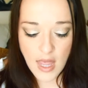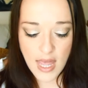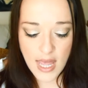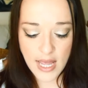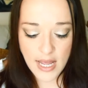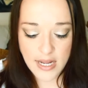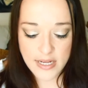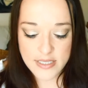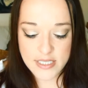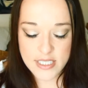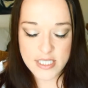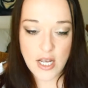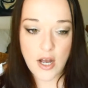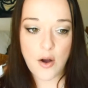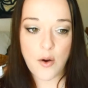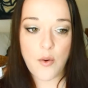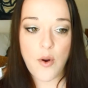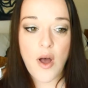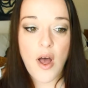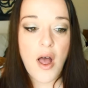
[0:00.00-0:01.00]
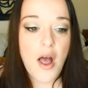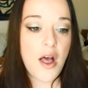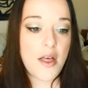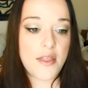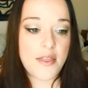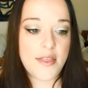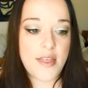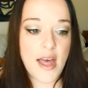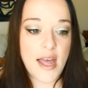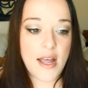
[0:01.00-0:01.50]
And so
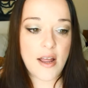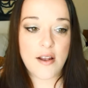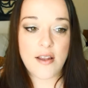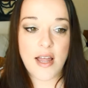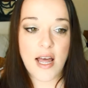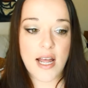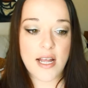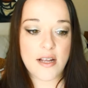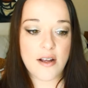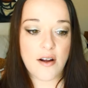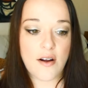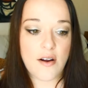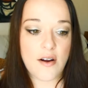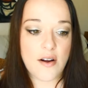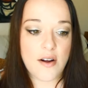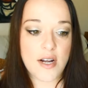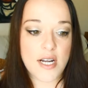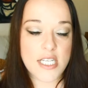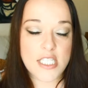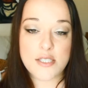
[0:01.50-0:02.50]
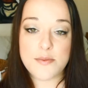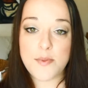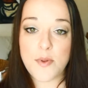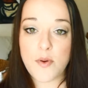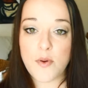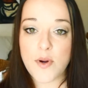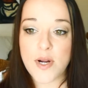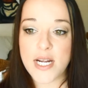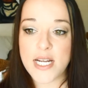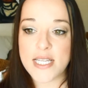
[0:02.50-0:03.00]
they like are
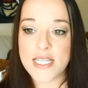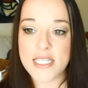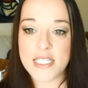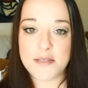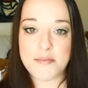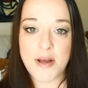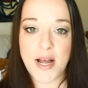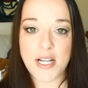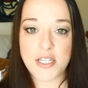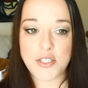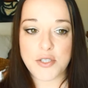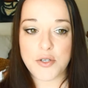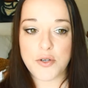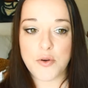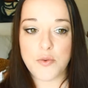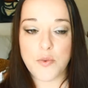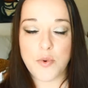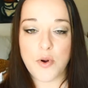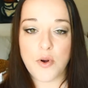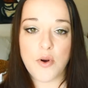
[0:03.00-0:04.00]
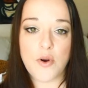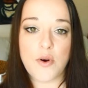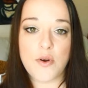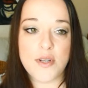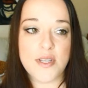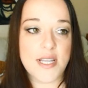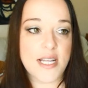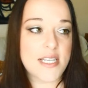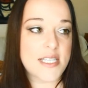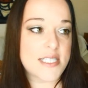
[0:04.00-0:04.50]
exploring this magical
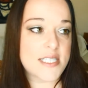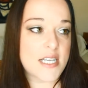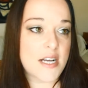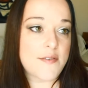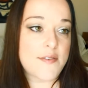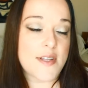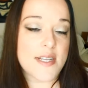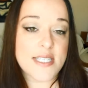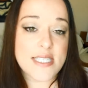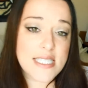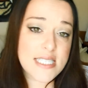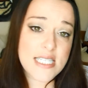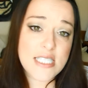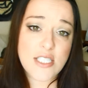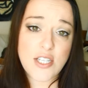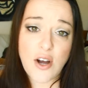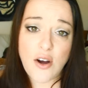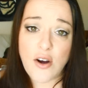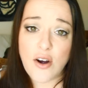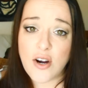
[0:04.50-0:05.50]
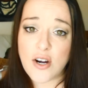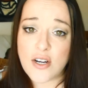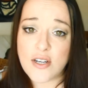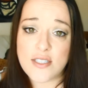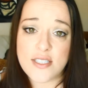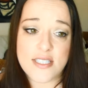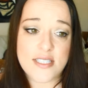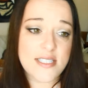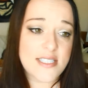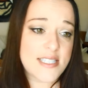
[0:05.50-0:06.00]
world and they discover that
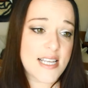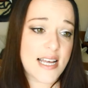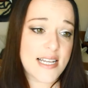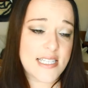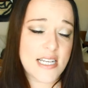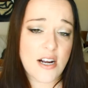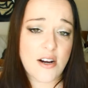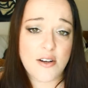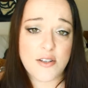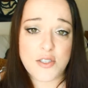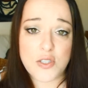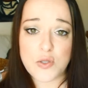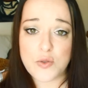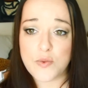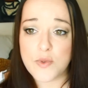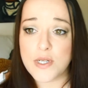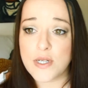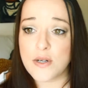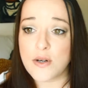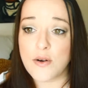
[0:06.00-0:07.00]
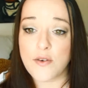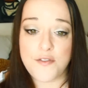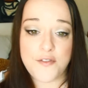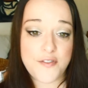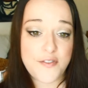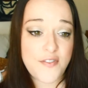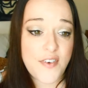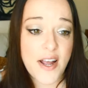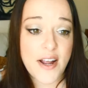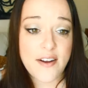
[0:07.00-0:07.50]
centaurs and satyrs are real,
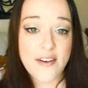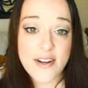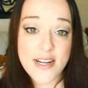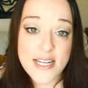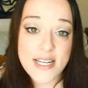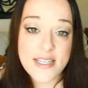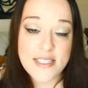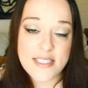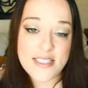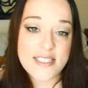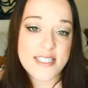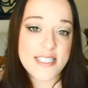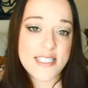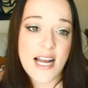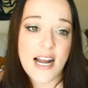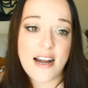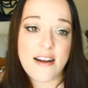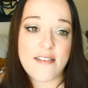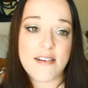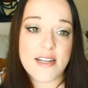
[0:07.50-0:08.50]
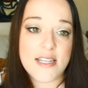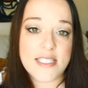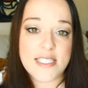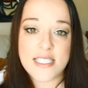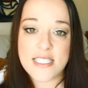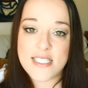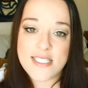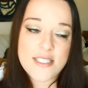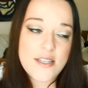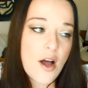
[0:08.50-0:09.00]
fairies and
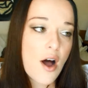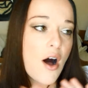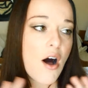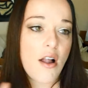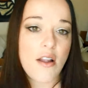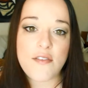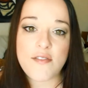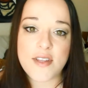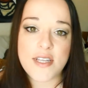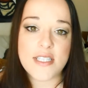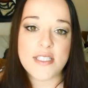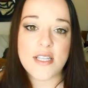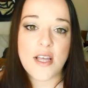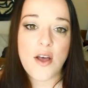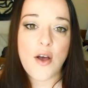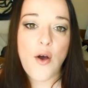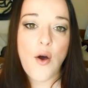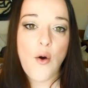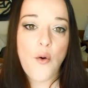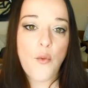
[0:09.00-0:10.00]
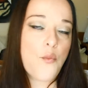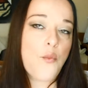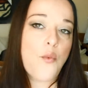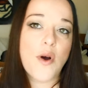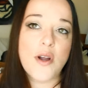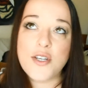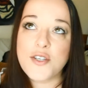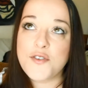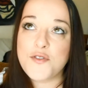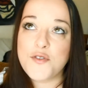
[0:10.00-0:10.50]
sirens and just all of these
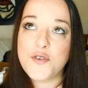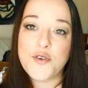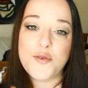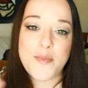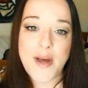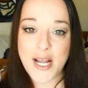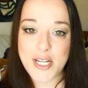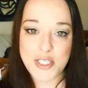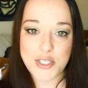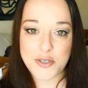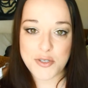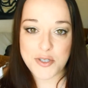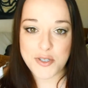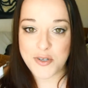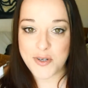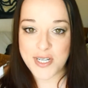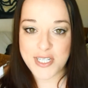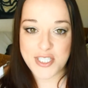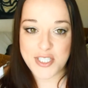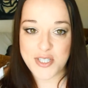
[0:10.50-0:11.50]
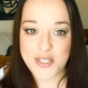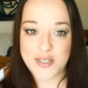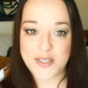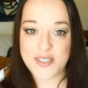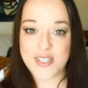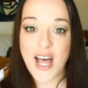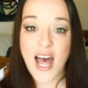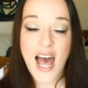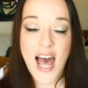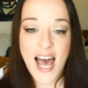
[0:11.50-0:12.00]
wonderful magical
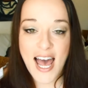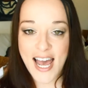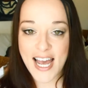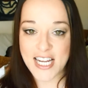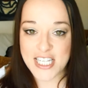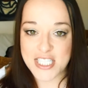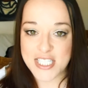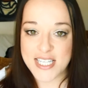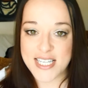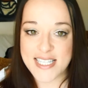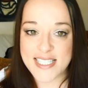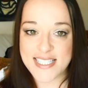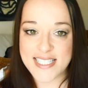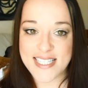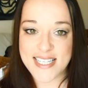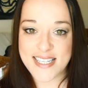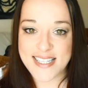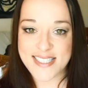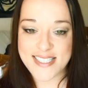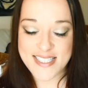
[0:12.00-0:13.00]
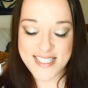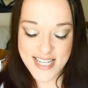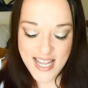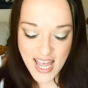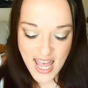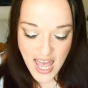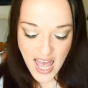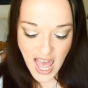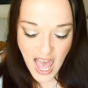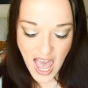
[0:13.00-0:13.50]
creatures actually exist.
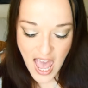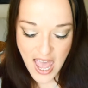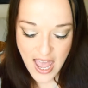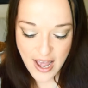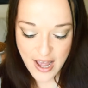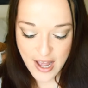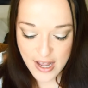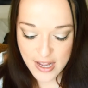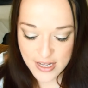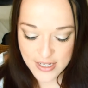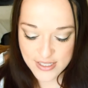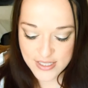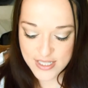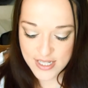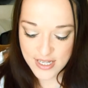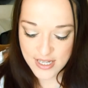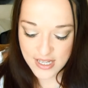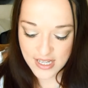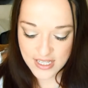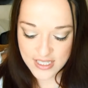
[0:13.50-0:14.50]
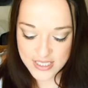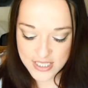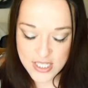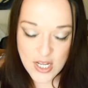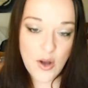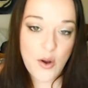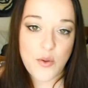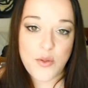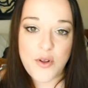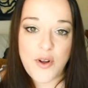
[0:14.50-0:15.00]
And
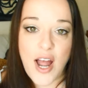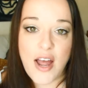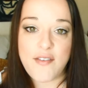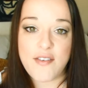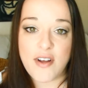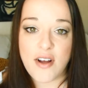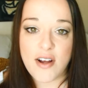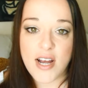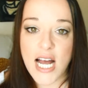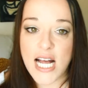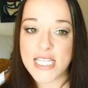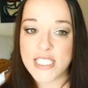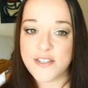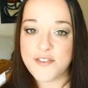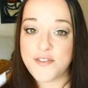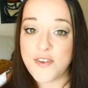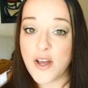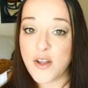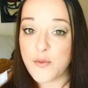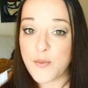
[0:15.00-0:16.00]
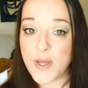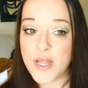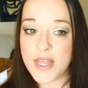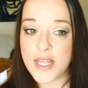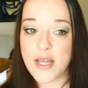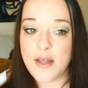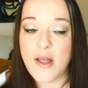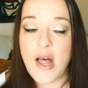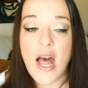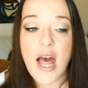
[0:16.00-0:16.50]
so they're having all kinds of fun
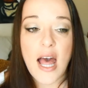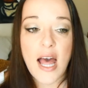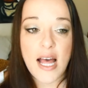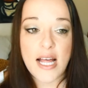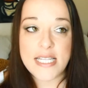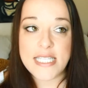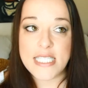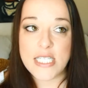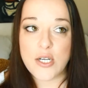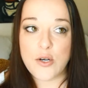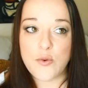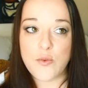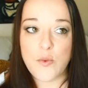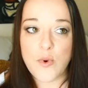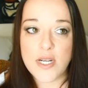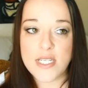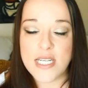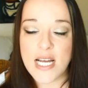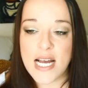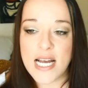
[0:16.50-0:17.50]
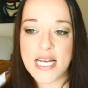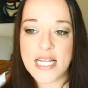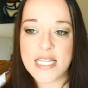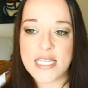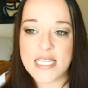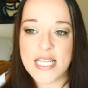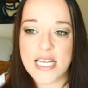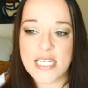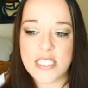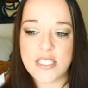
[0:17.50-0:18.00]
with it until one
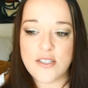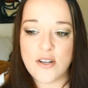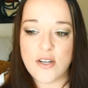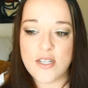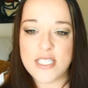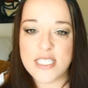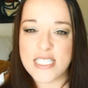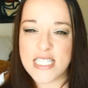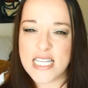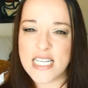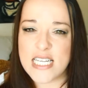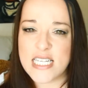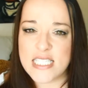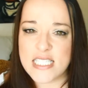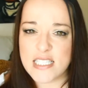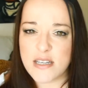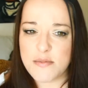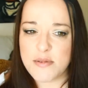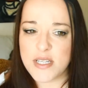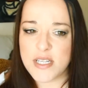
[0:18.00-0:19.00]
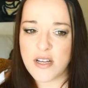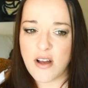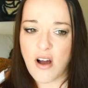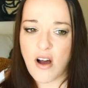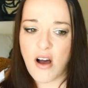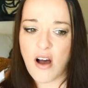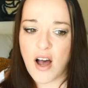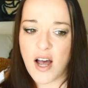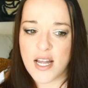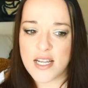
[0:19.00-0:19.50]
night they start seeing something
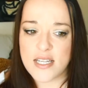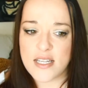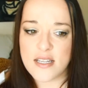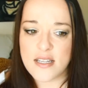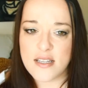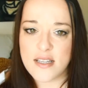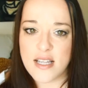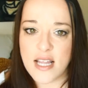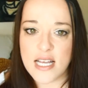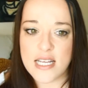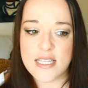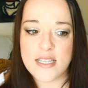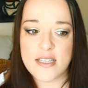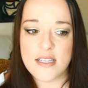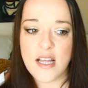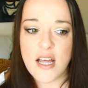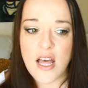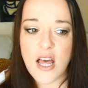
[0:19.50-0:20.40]
odd. Like